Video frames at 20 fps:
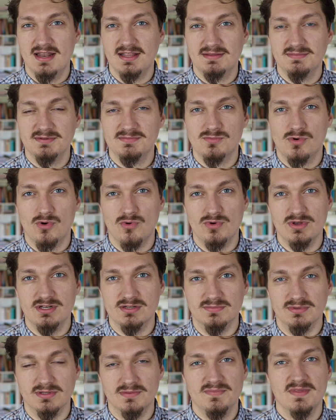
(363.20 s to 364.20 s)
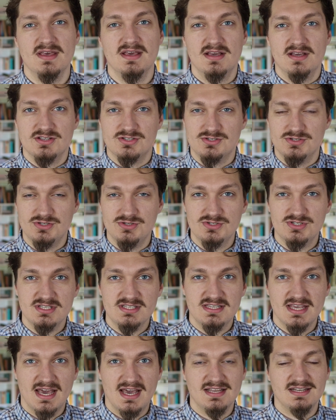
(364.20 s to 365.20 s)
a little bit more readable. So
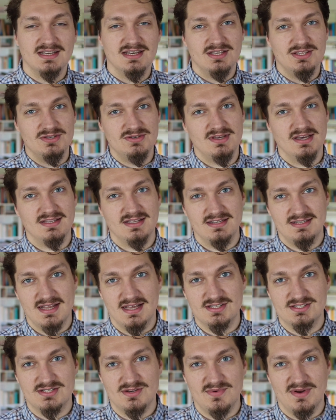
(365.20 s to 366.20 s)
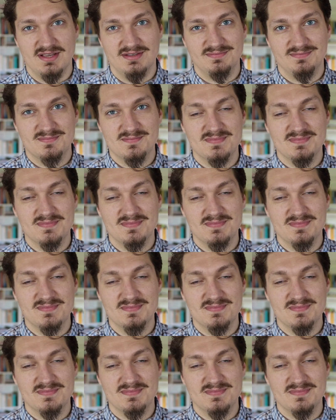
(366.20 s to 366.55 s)
using that, you get a dense array.